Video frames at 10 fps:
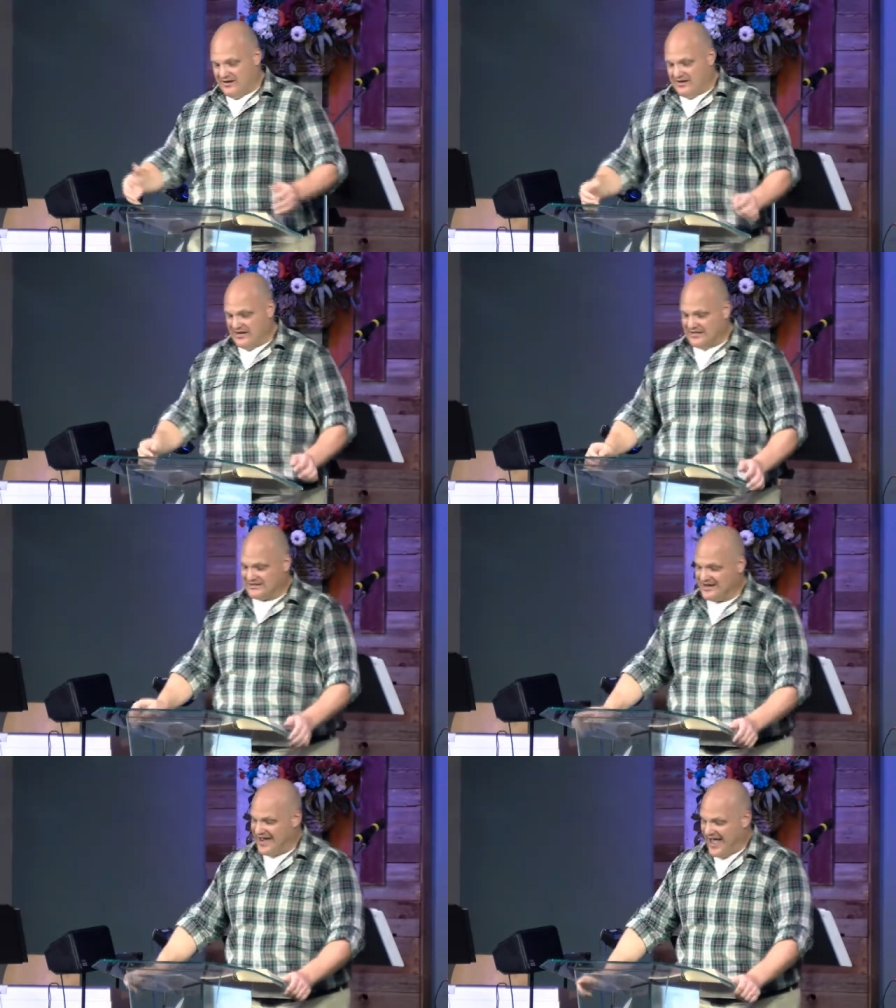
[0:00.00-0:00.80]
It's
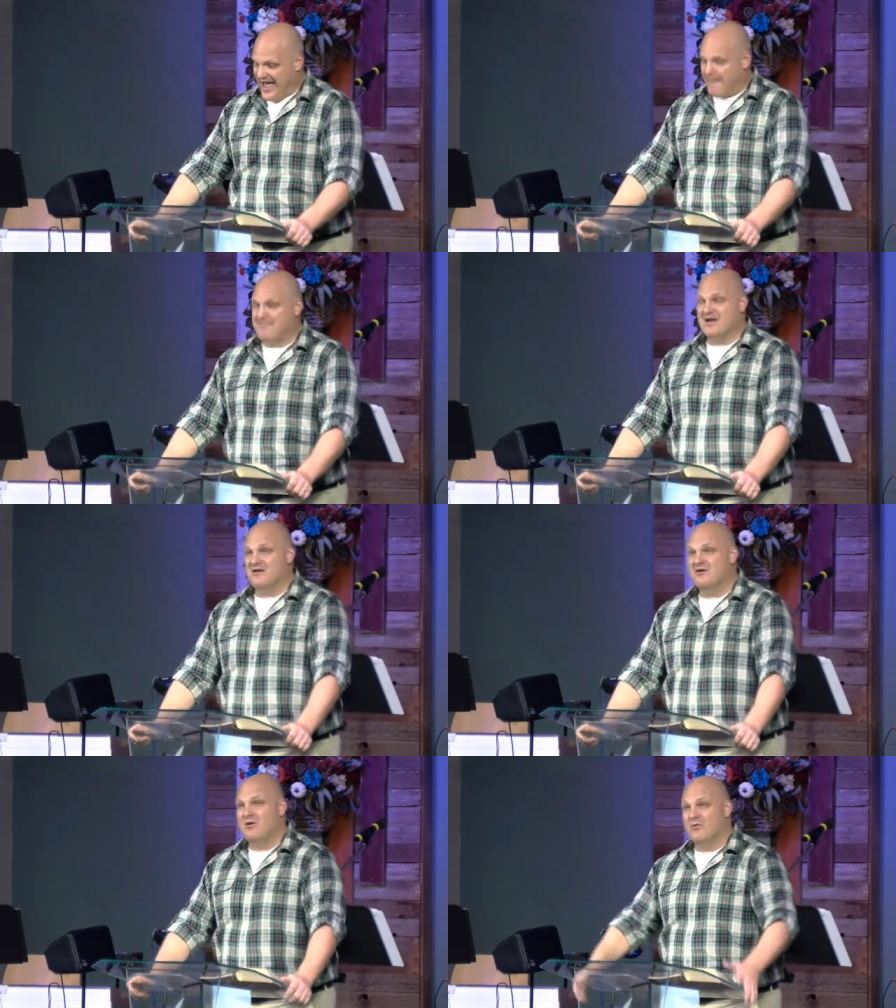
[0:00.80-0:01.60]
going to happen
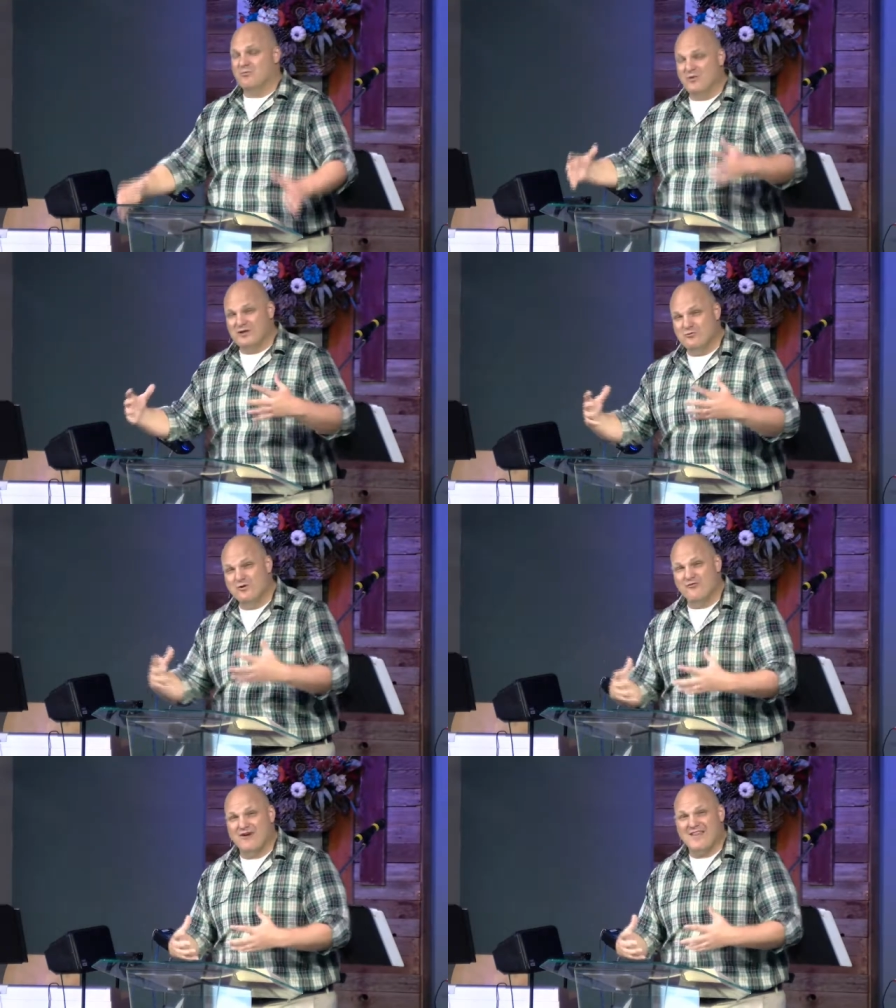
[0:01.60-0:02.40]
when we
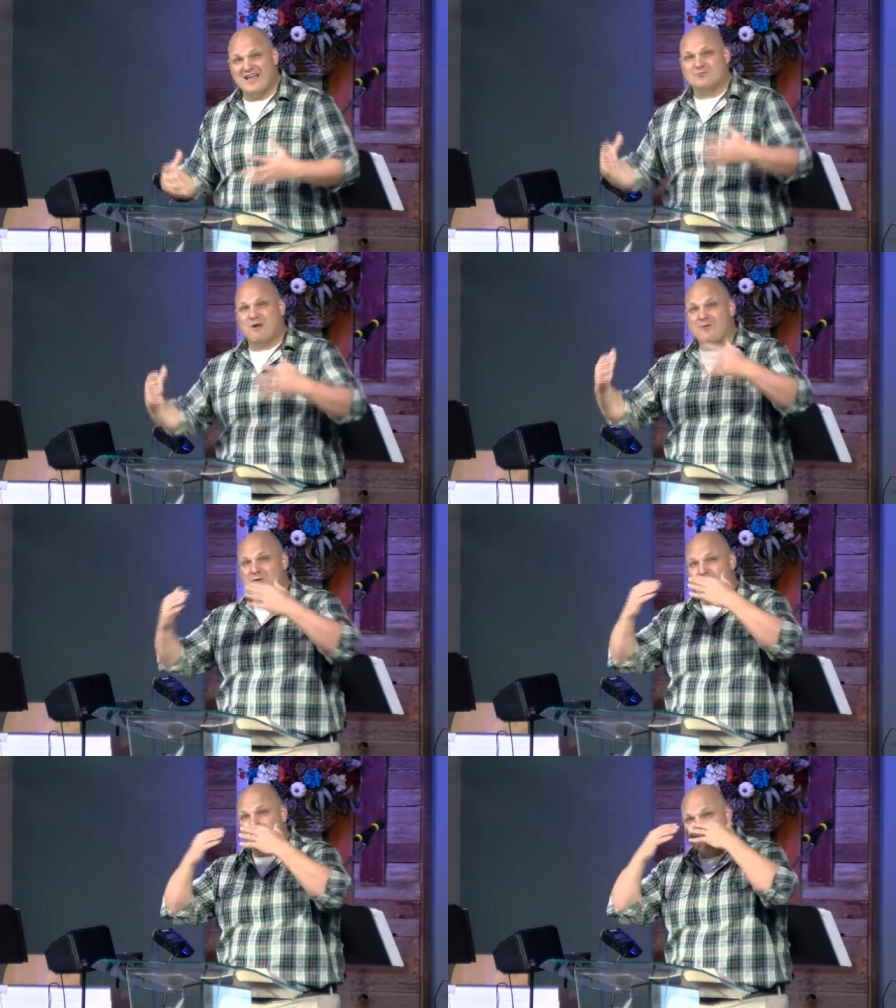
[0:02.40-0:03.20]
unify. That's why we
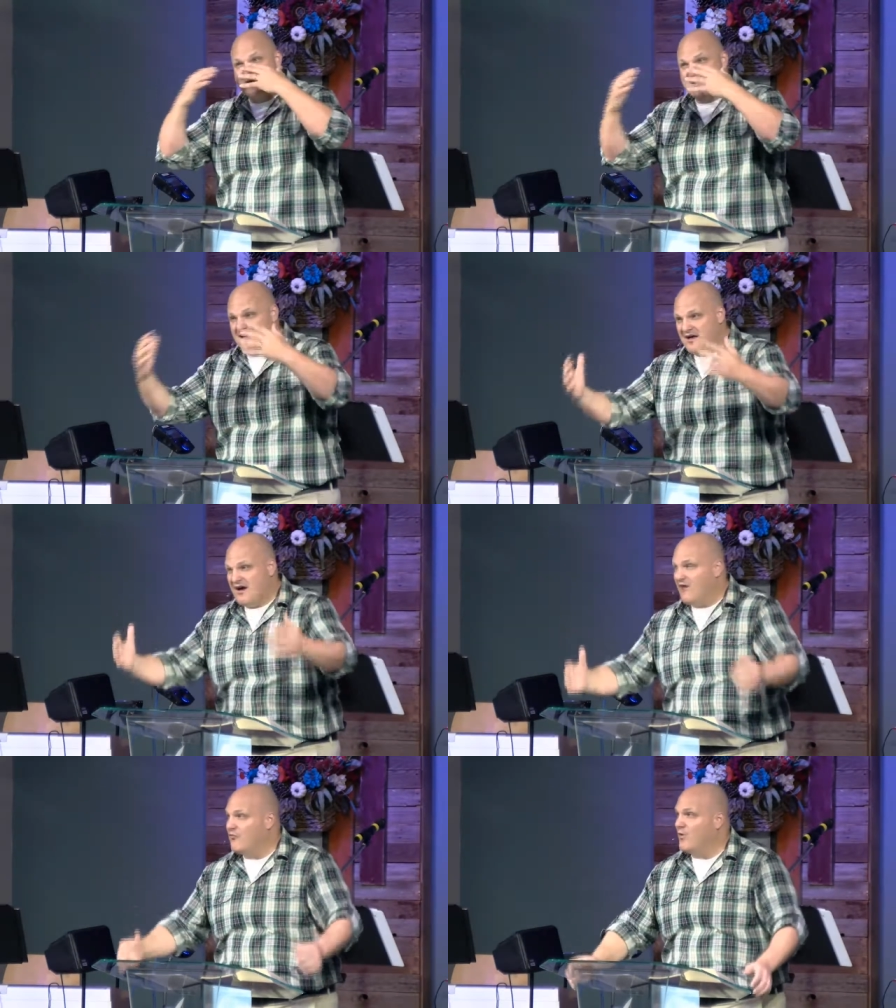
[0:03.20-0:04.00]
want to be
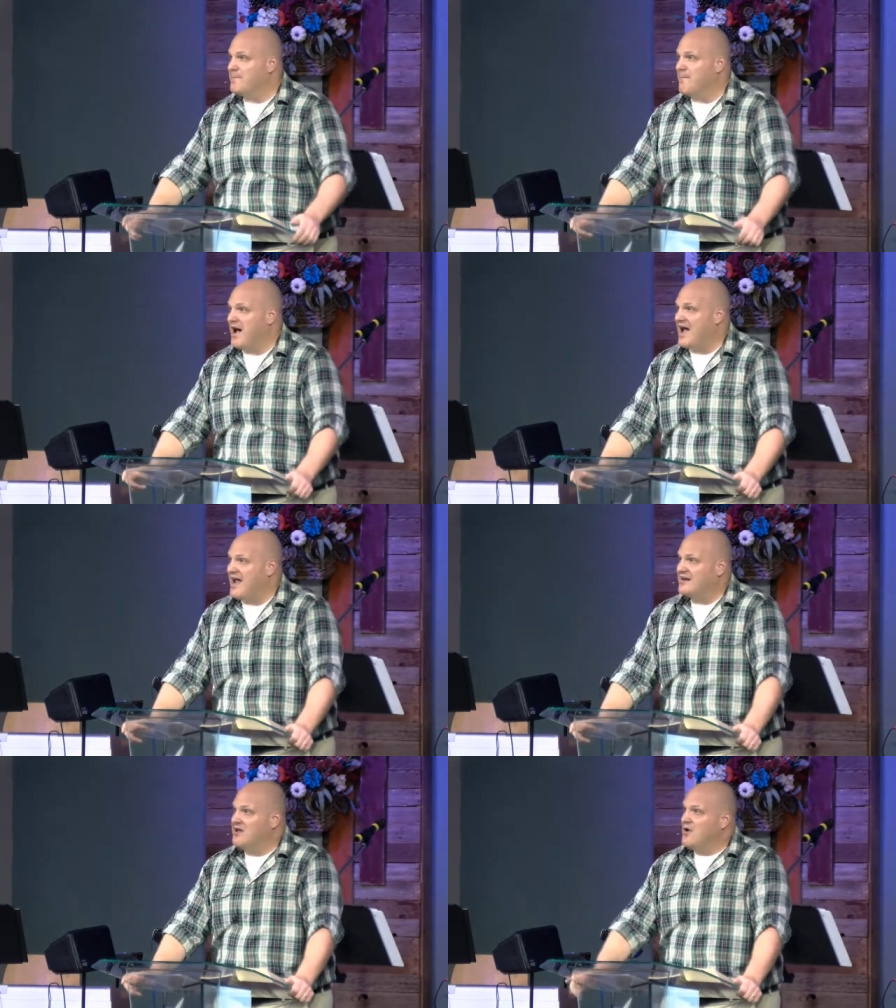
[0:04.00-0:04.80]
of one mind.